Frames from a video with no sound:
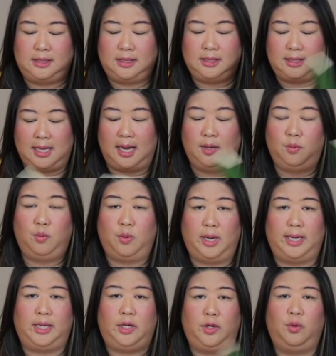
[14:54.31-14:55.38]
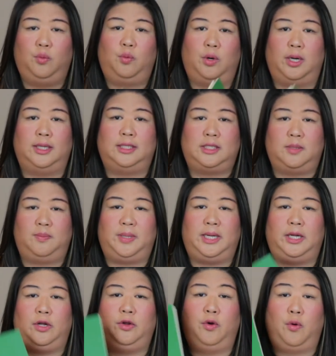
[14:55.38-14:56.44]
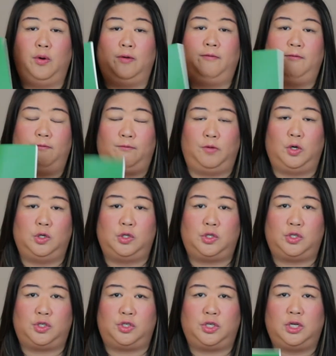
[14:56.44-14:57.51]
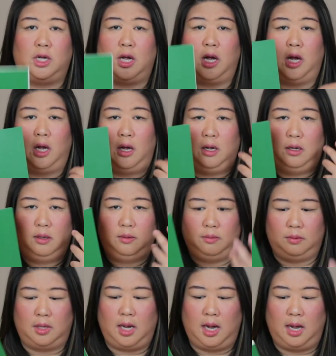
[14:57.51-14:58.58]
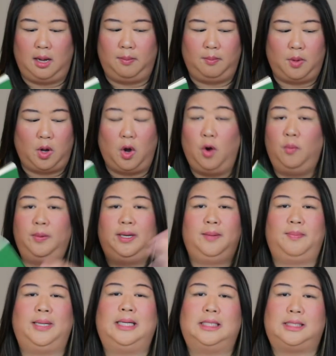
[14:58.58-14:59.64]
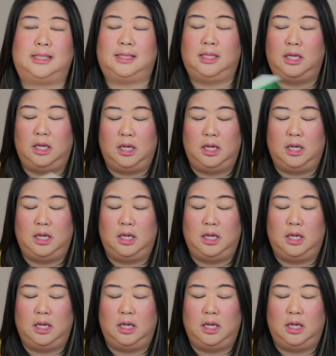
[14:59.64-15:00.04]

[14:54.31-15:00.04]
decide what you want to be your first opening piece.